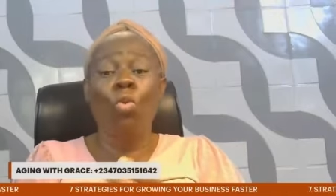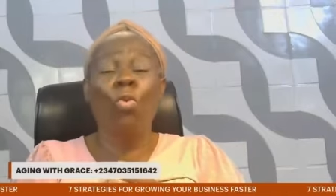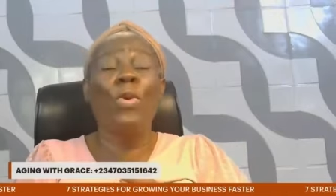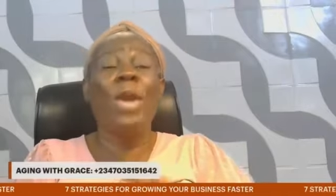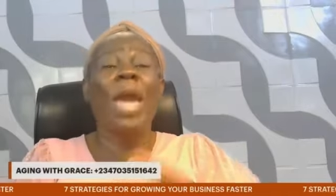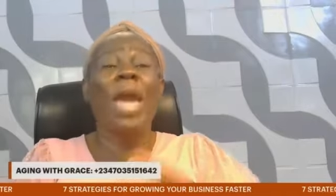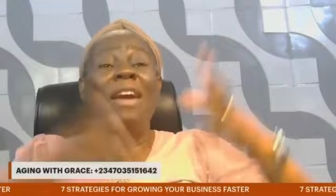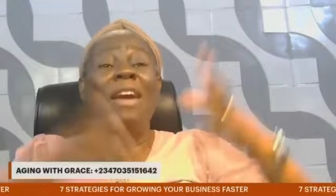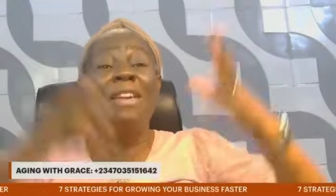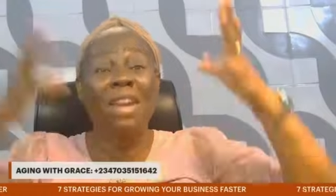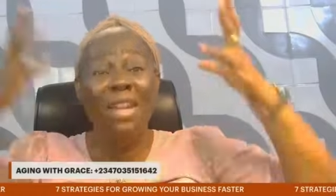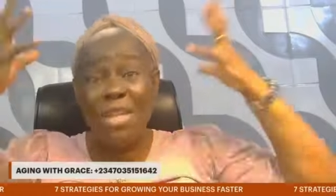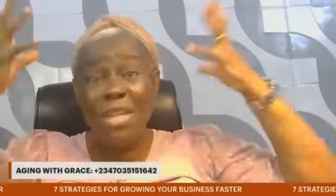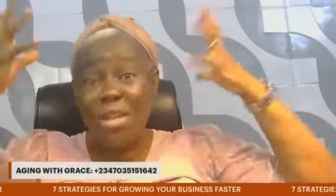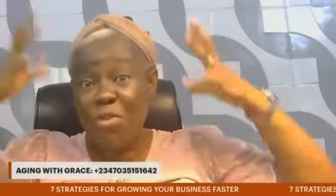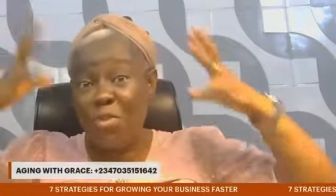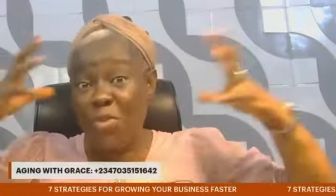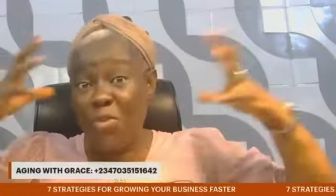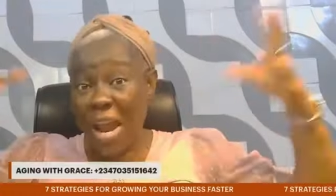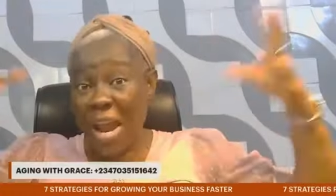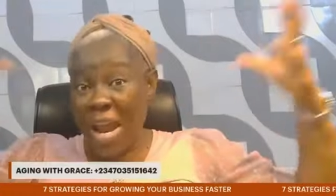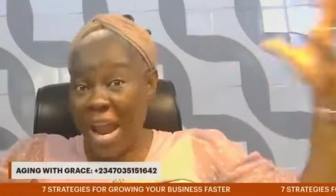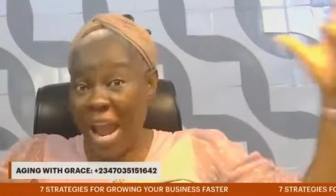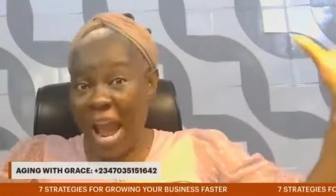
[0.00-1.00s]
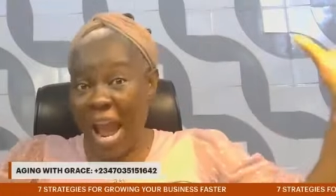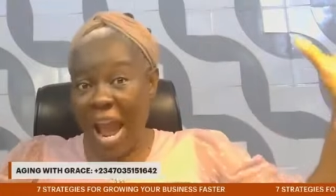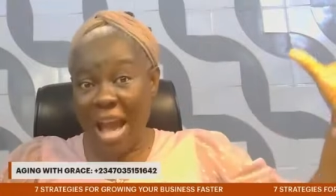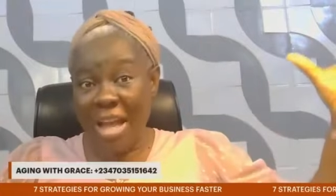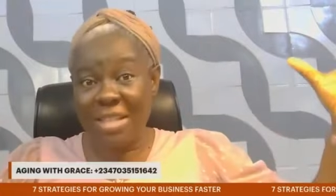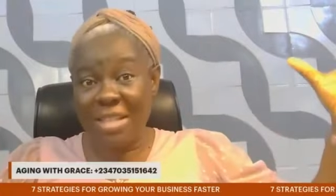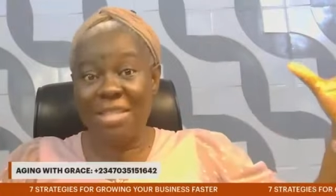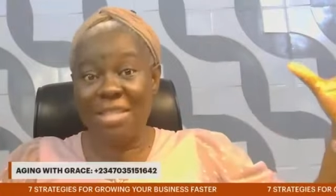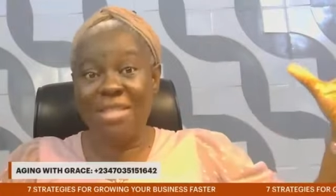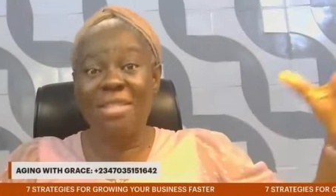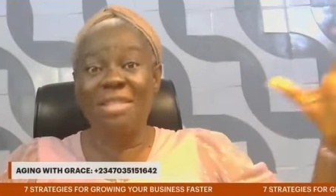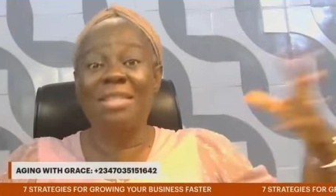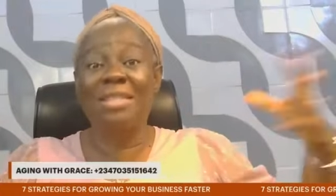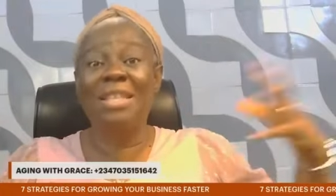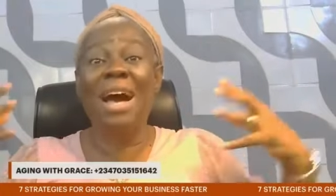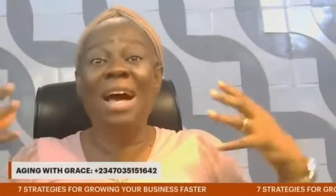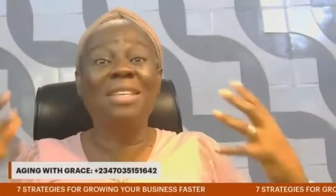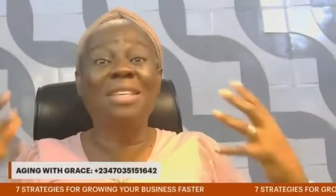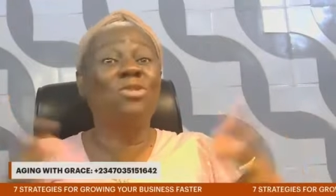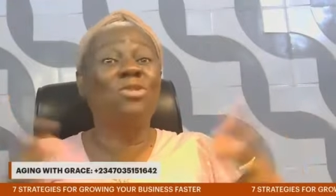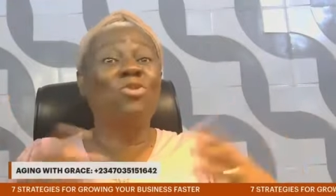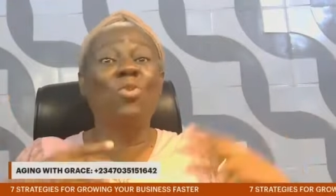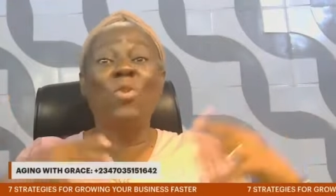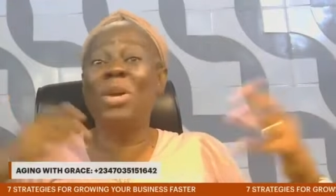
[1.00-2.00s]
wearing different hats
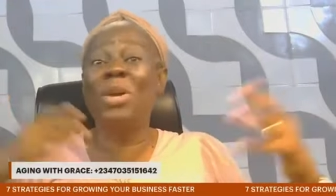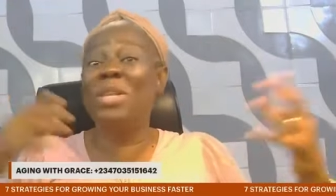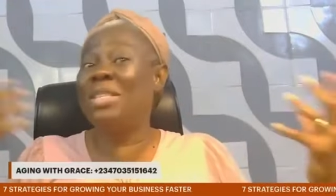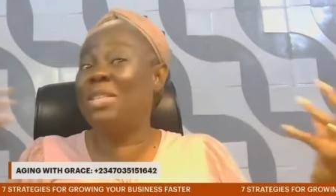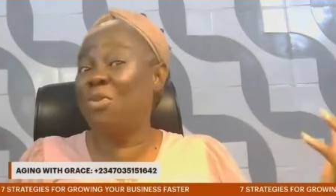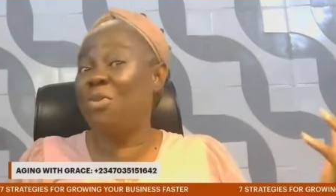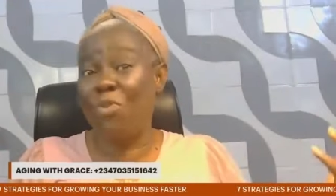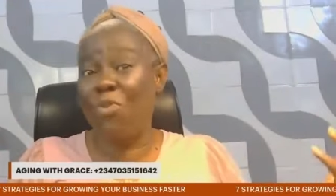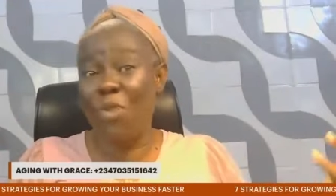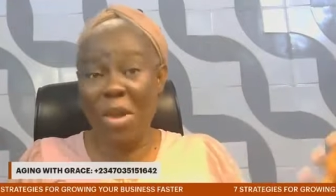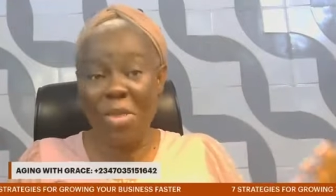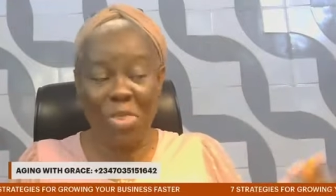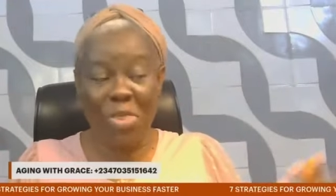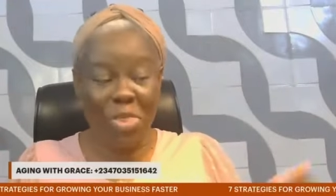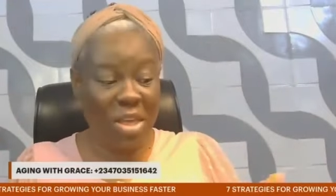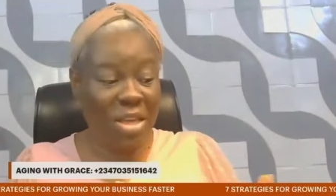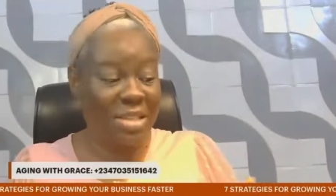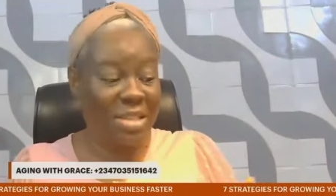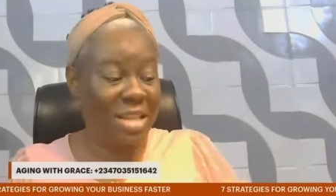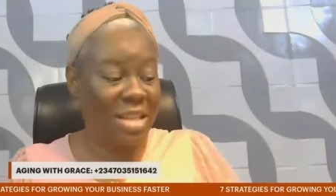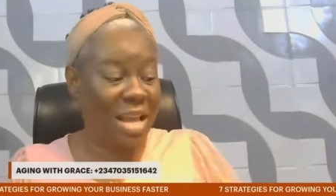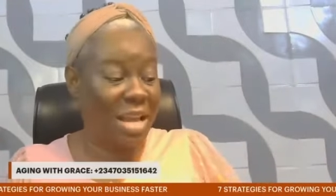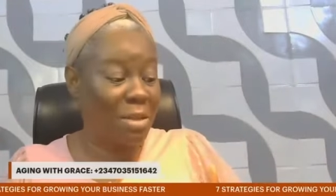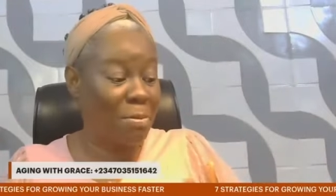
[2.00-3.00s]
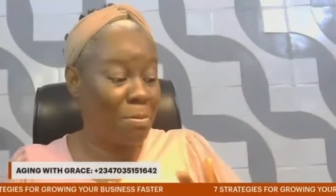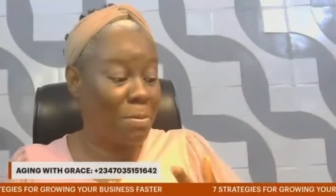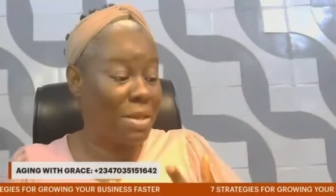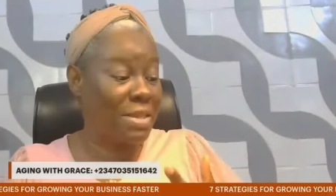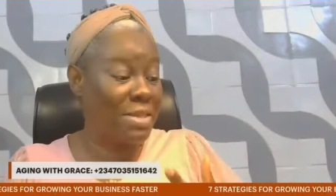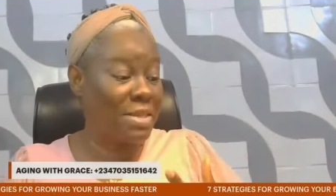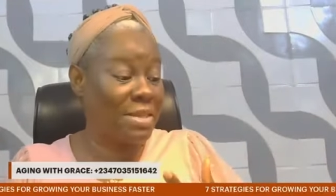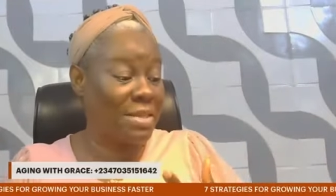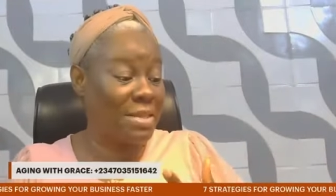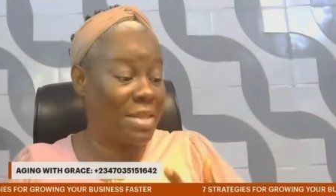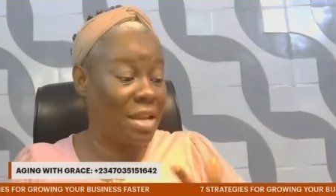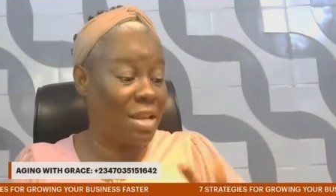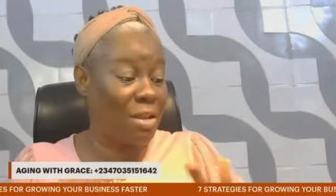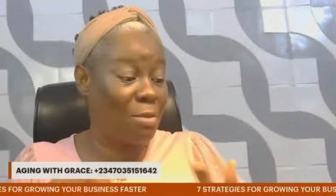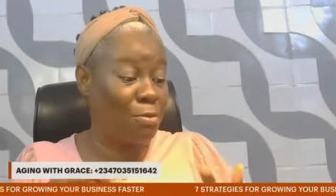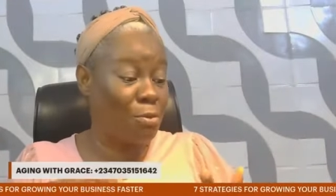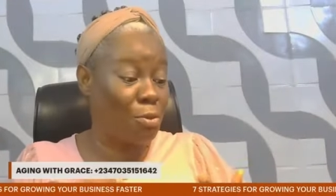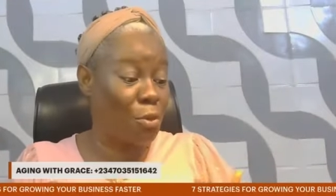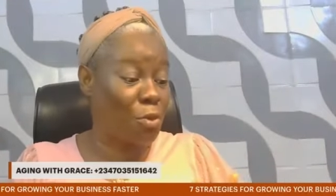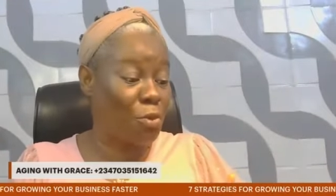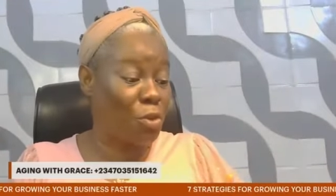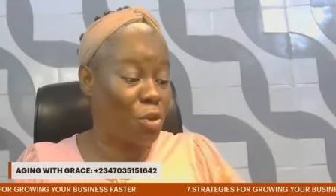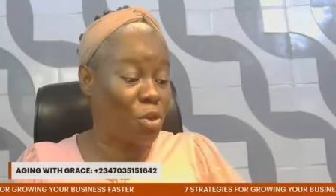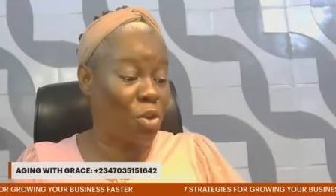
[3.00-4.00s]
that's doing different things like the person selling
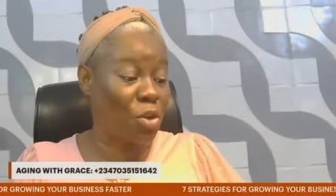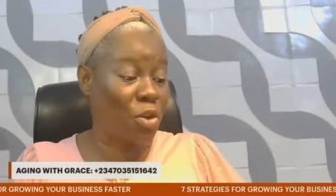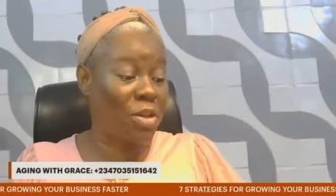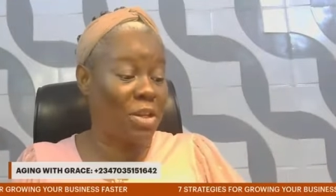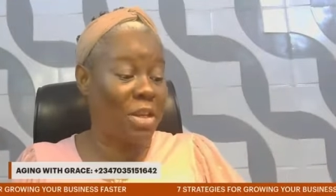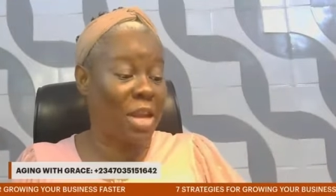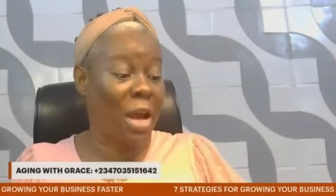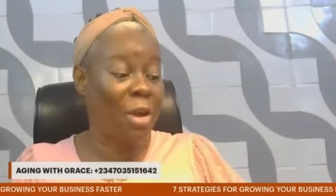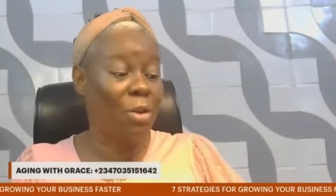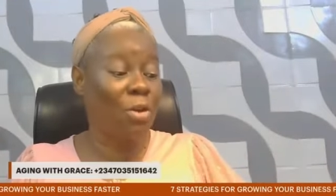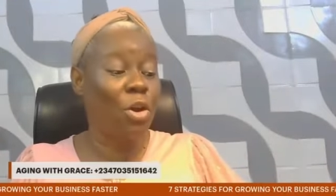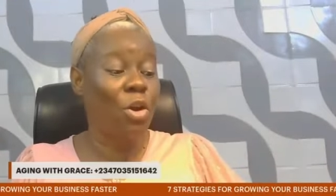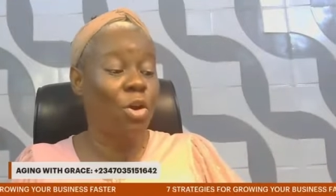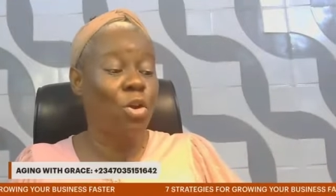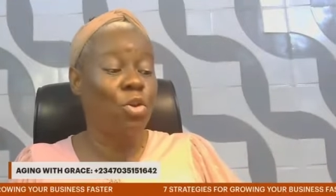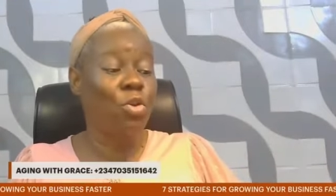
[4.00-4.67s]
provision now